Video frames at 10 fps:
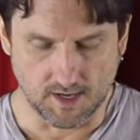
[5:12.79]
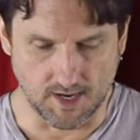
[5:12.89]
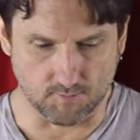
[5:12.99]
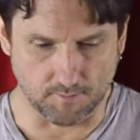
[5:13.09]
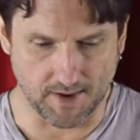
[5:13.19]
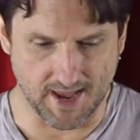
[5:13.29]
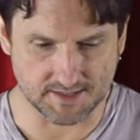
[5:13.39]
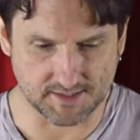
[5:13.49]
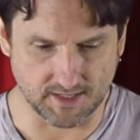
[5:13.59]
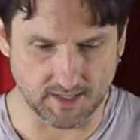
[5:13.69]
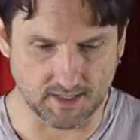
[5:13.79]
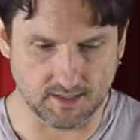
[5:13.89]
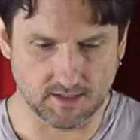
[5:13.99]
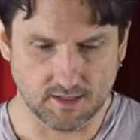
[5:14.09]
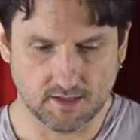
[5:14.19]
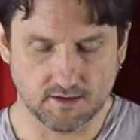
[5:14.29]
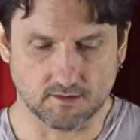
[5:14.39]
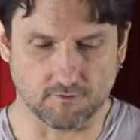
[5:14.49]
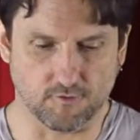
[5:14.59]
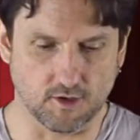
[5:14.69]
and we're passing in
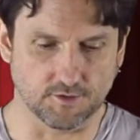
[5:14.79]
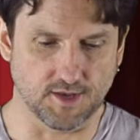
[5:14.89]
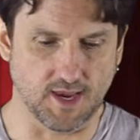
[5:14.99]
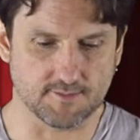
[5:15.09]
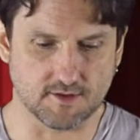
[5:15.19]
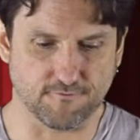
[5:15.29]
the field names,